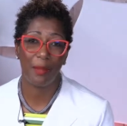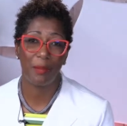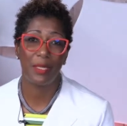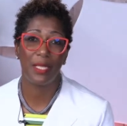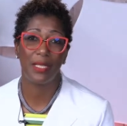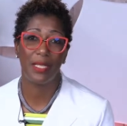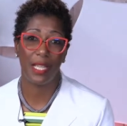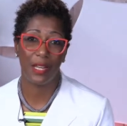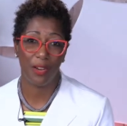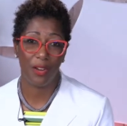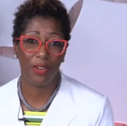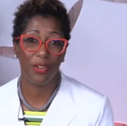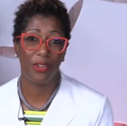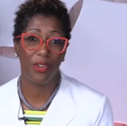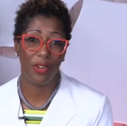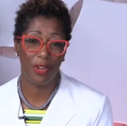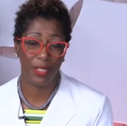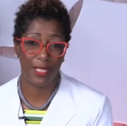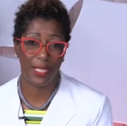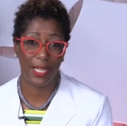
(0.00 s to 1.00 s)
to let our
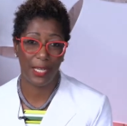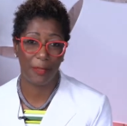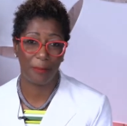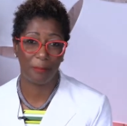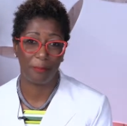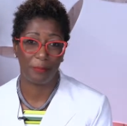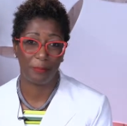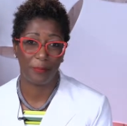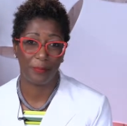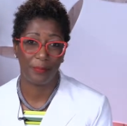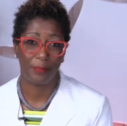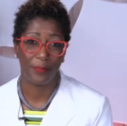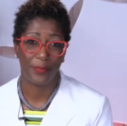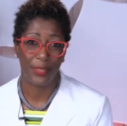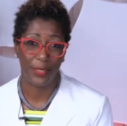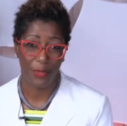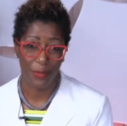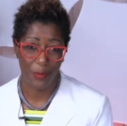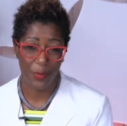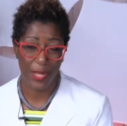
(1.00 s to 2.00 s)
guard down.
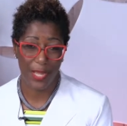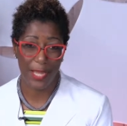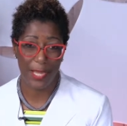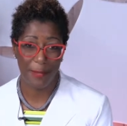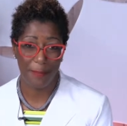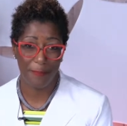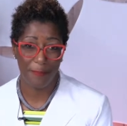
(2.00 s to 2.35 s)
Okay?